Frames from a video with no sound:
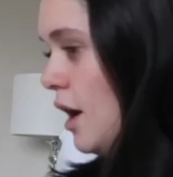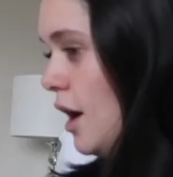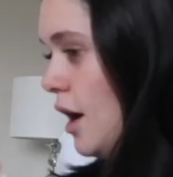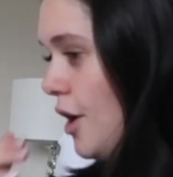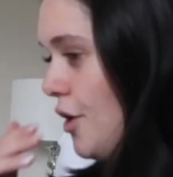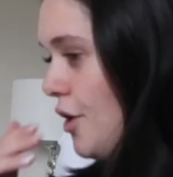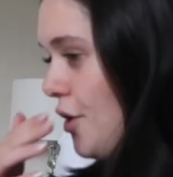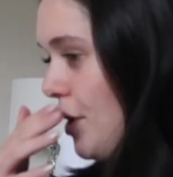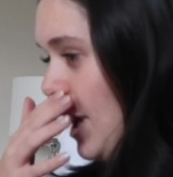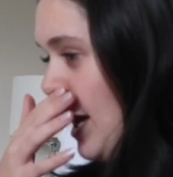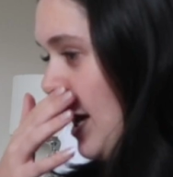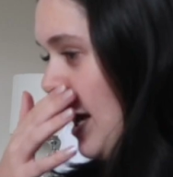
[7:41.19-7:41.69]

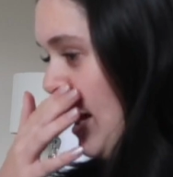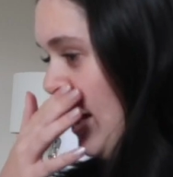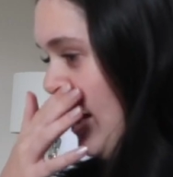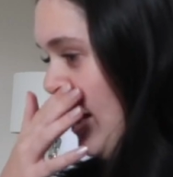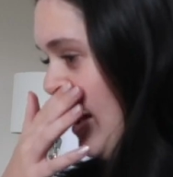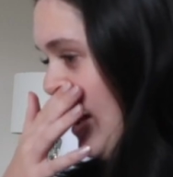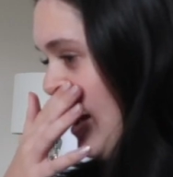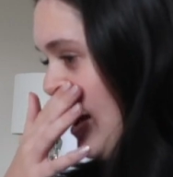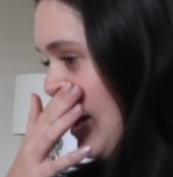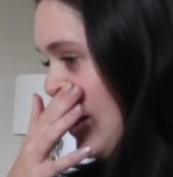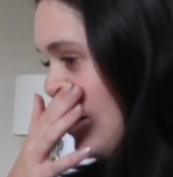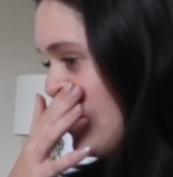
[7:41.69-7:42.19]
Okay,
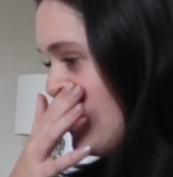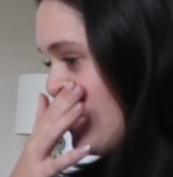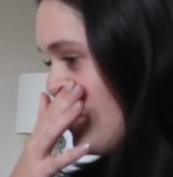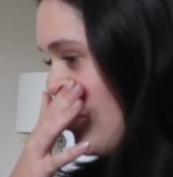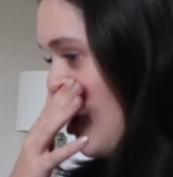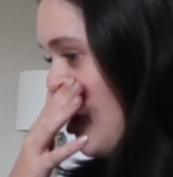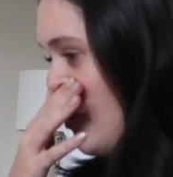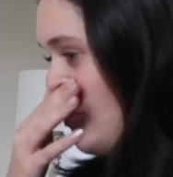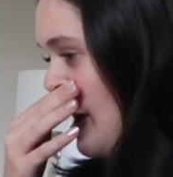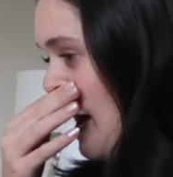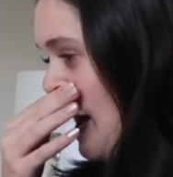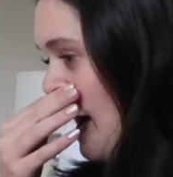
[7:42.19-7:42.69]
and
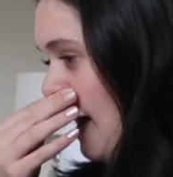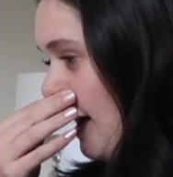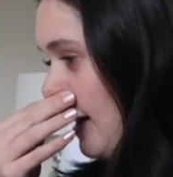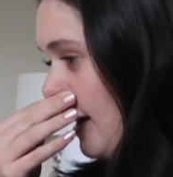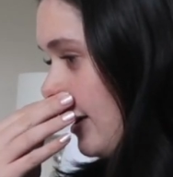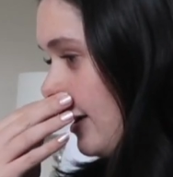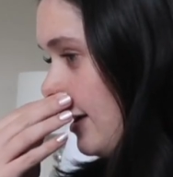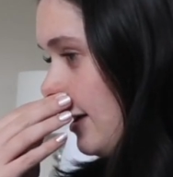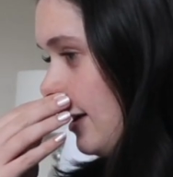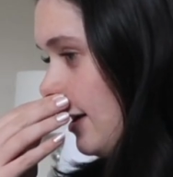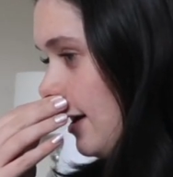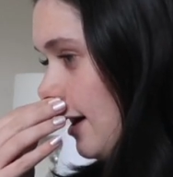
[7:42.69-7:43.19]
we're
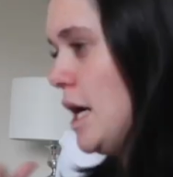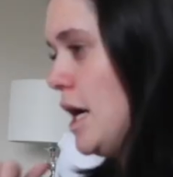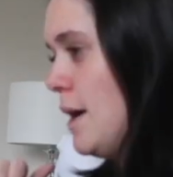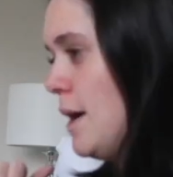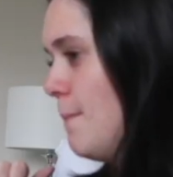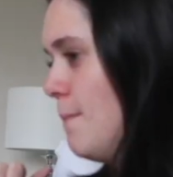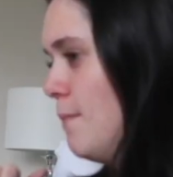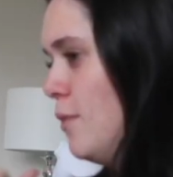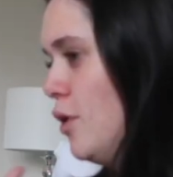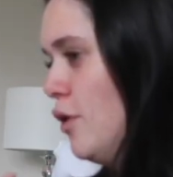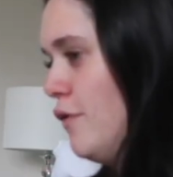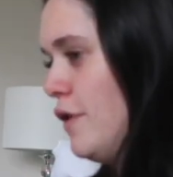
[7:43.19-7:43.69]
back.
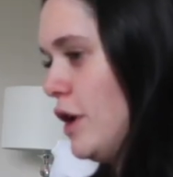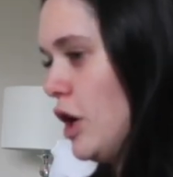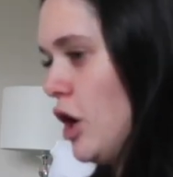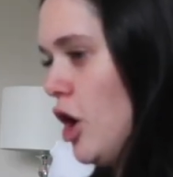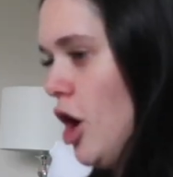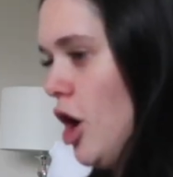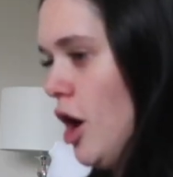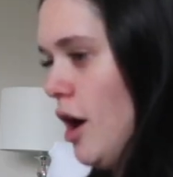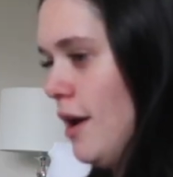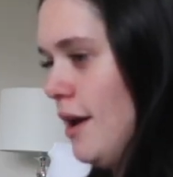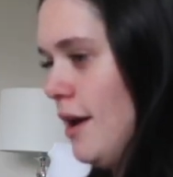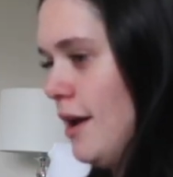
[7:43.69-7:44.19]
Moving
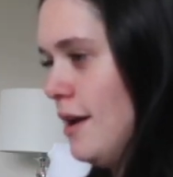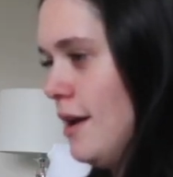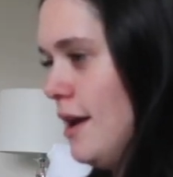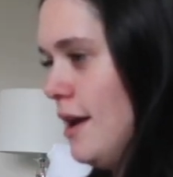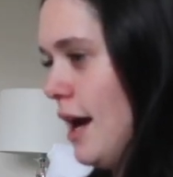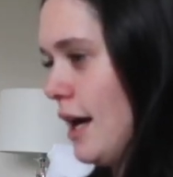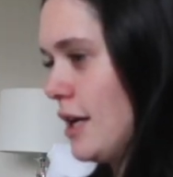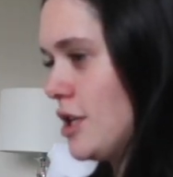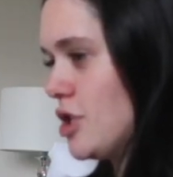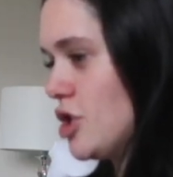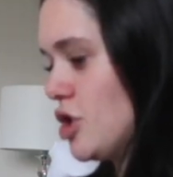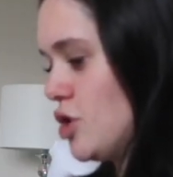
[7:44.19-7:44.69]
on,
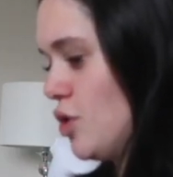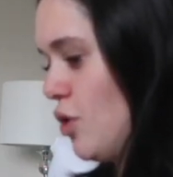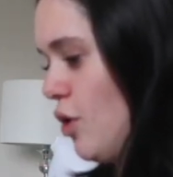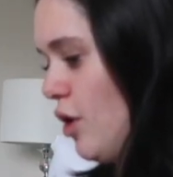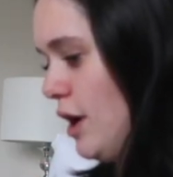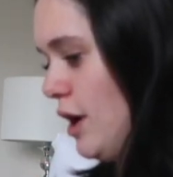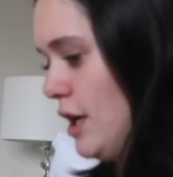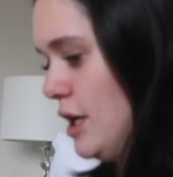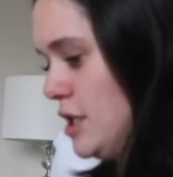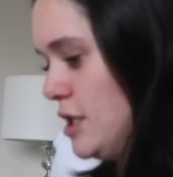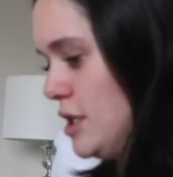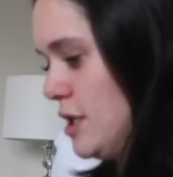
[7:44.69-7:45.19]
next
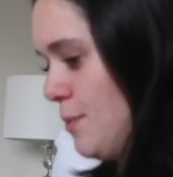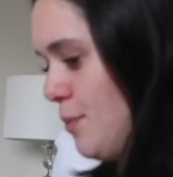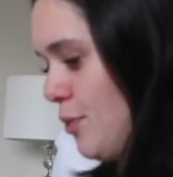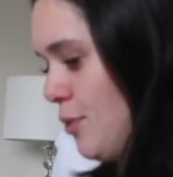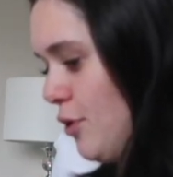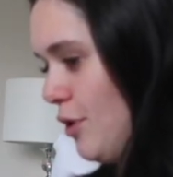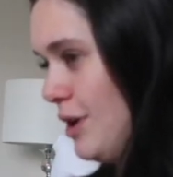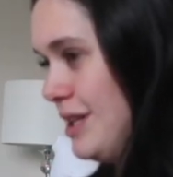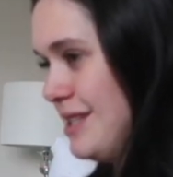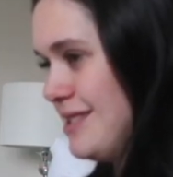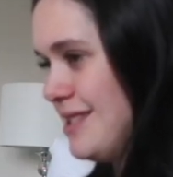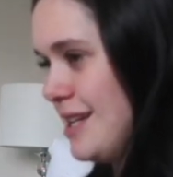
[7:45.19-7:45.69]
store is
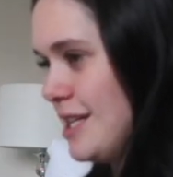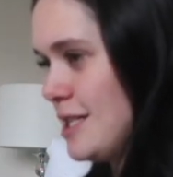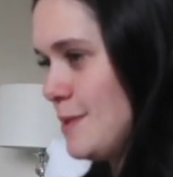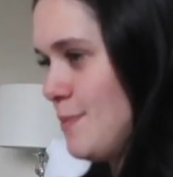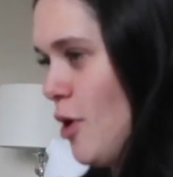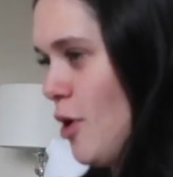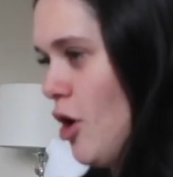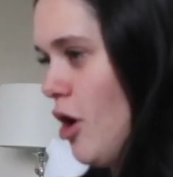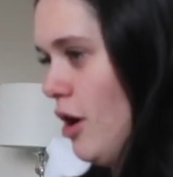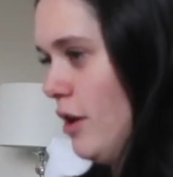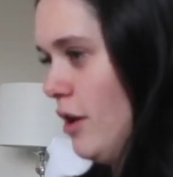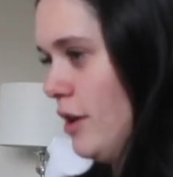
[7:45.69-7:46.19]
Princess
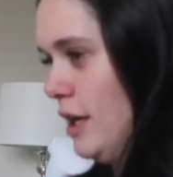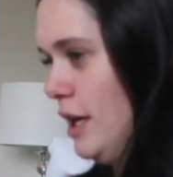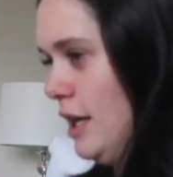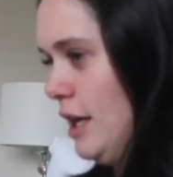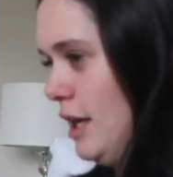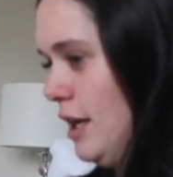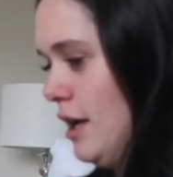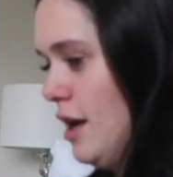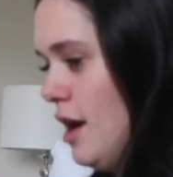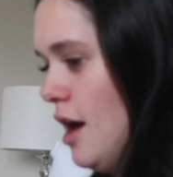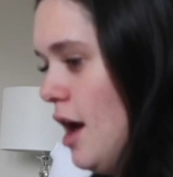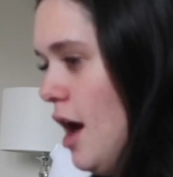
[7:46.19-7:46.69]

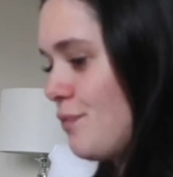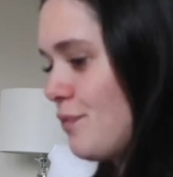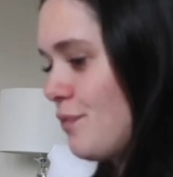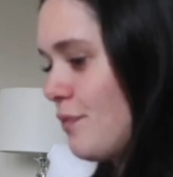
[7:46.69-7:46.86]
Polly.